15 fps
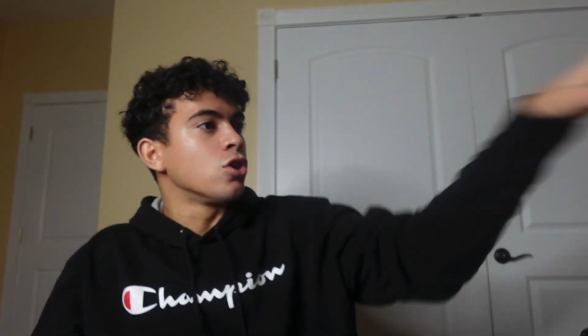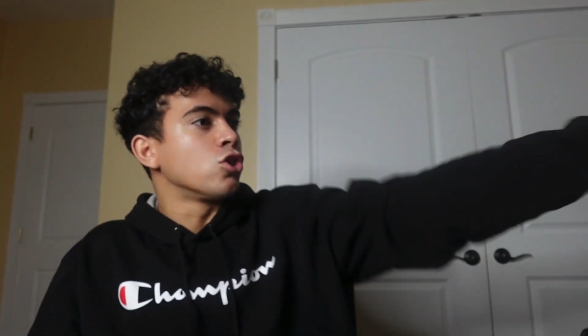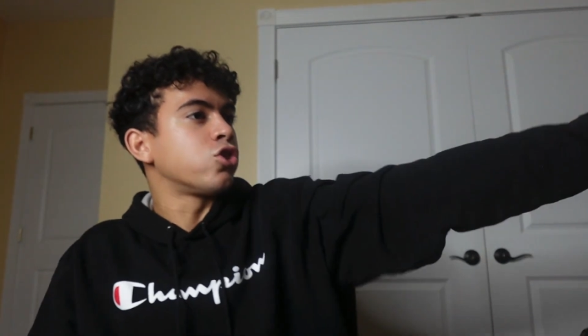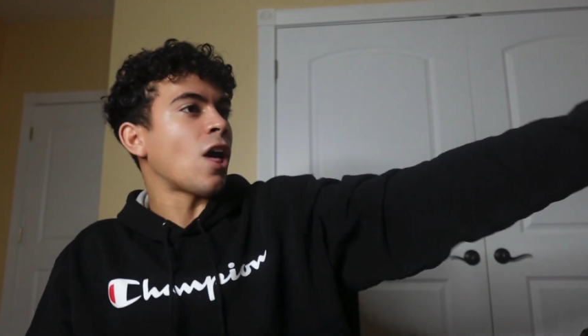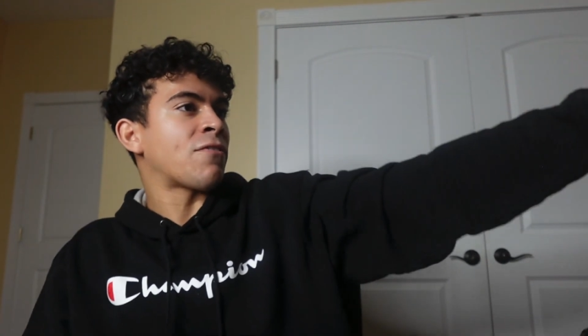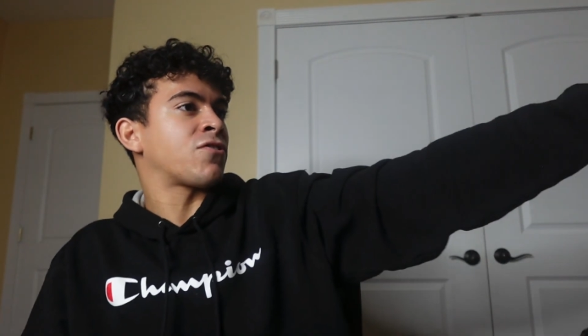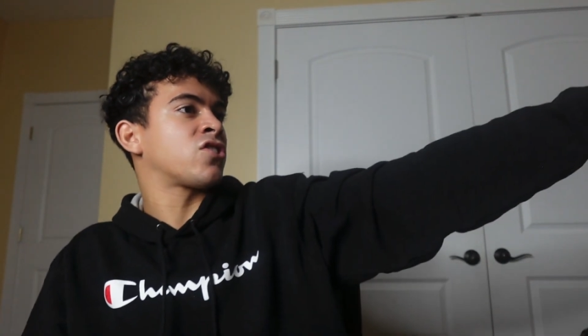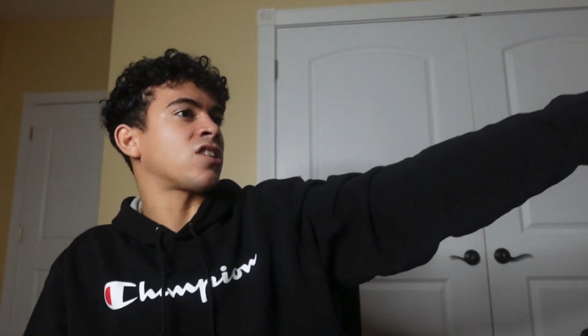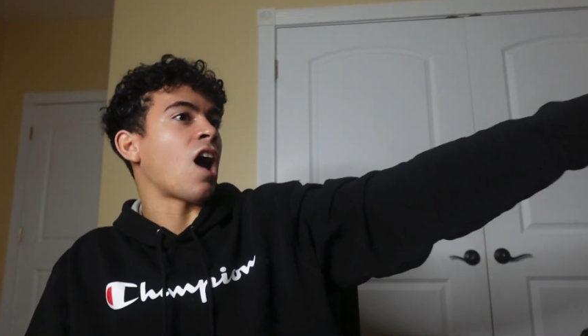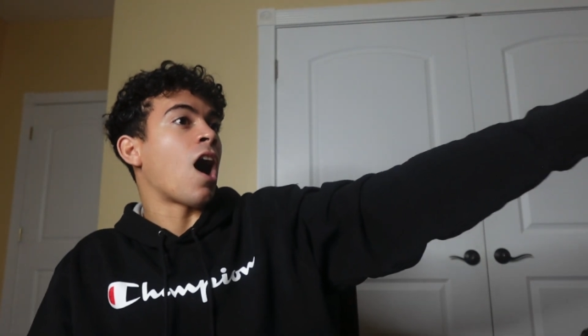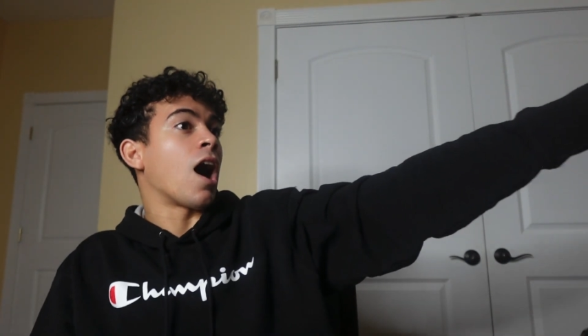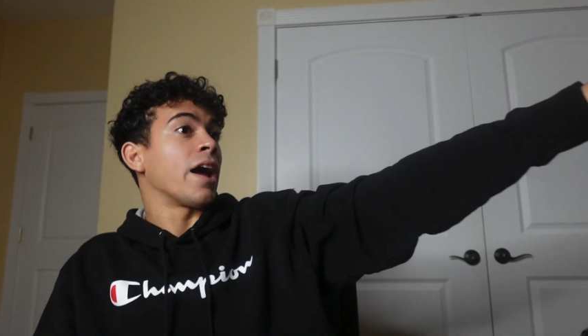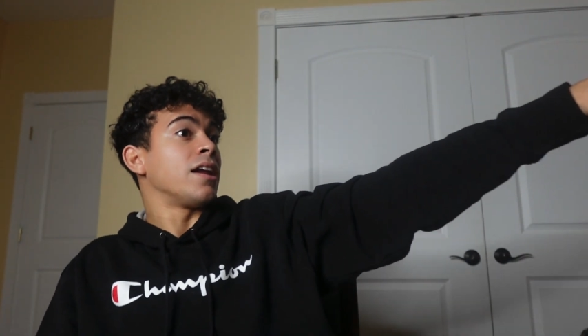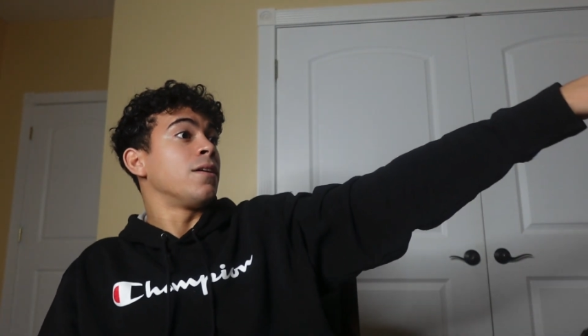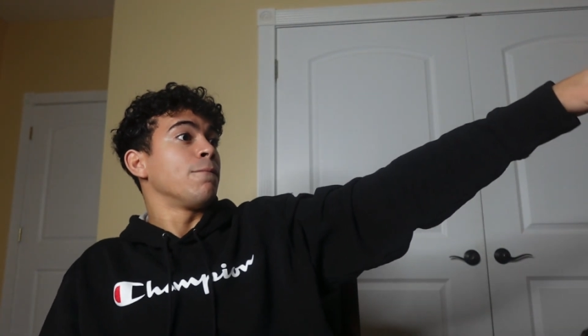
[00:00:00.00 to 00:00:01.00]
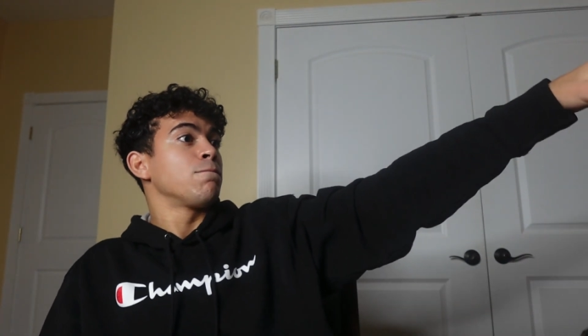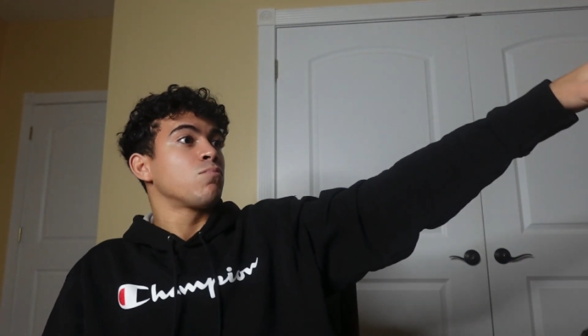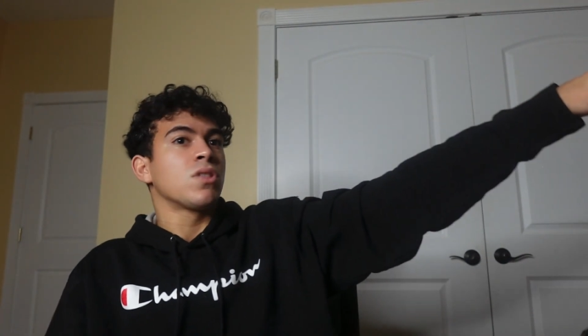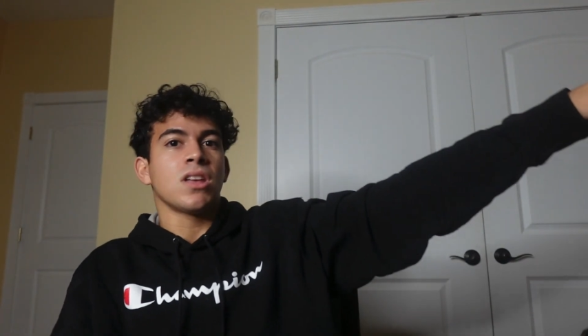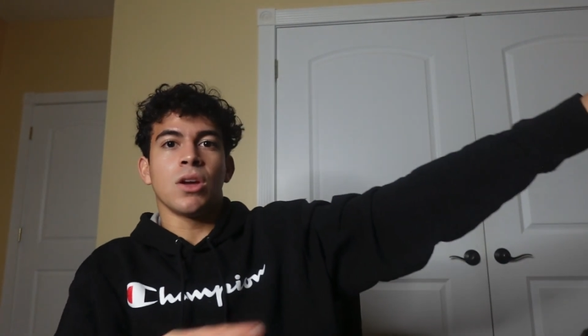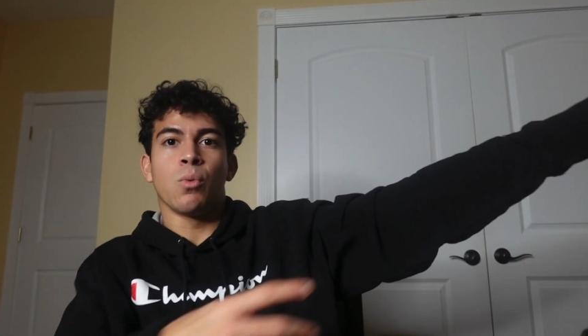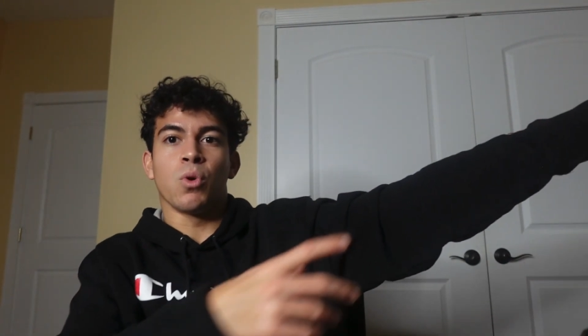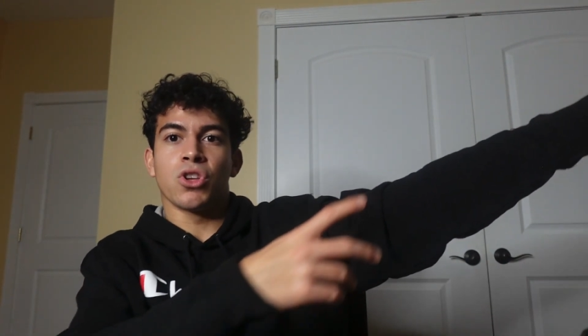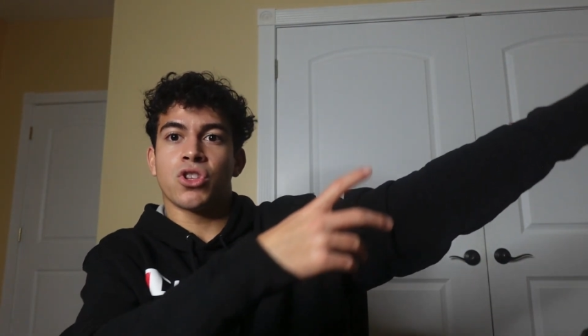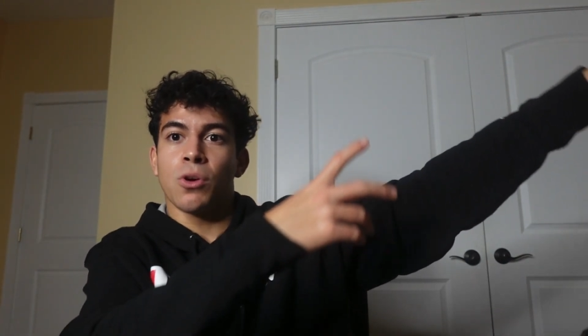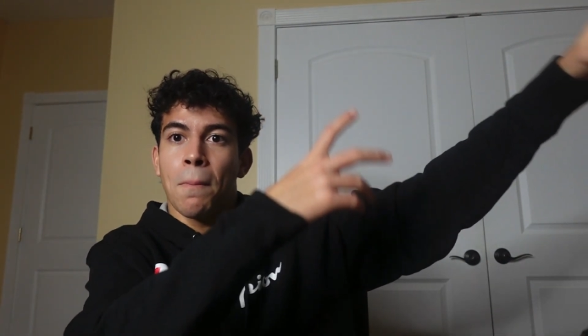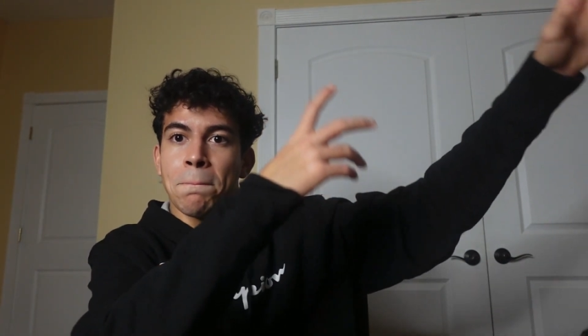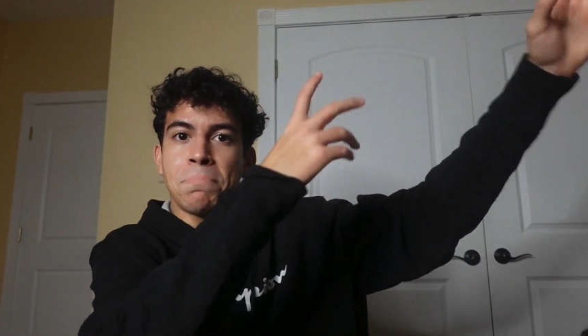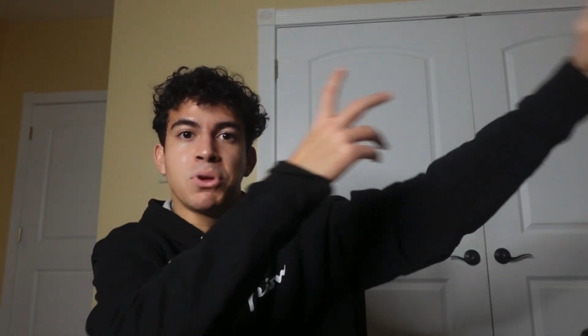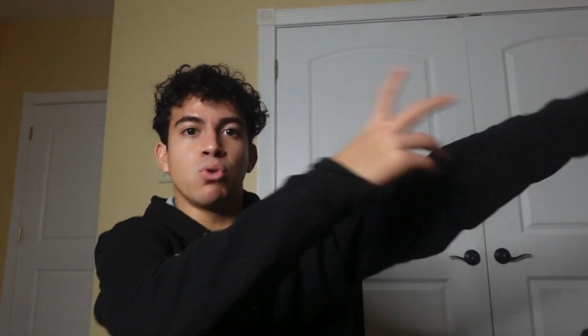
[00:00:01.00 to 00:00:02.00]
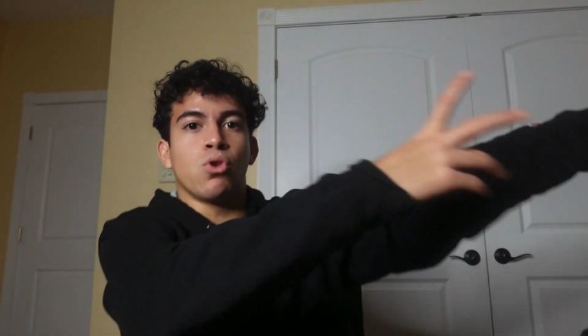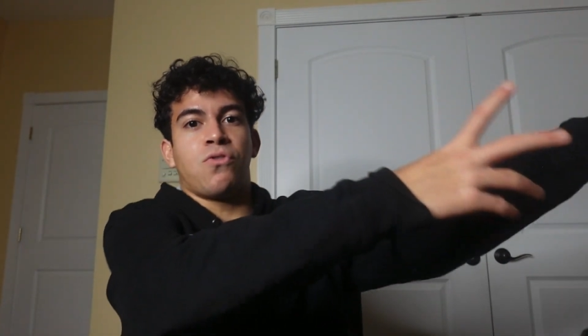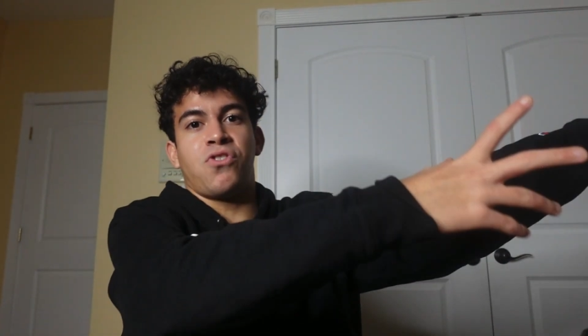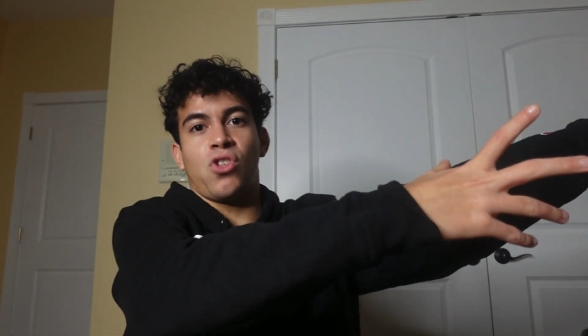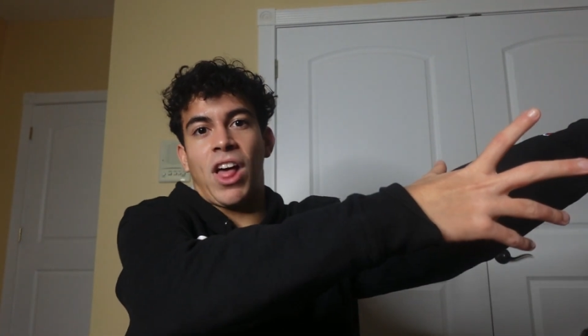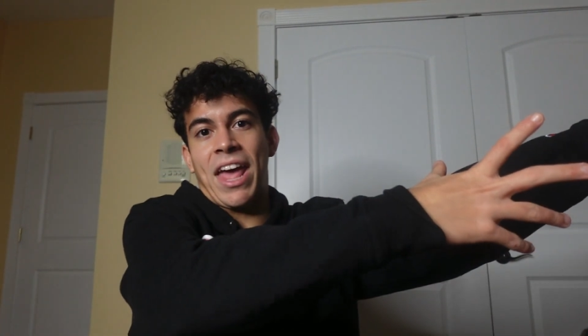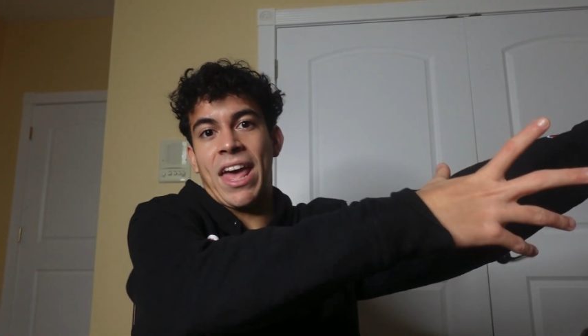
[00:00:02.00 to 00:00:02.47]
Left side, it was beautiful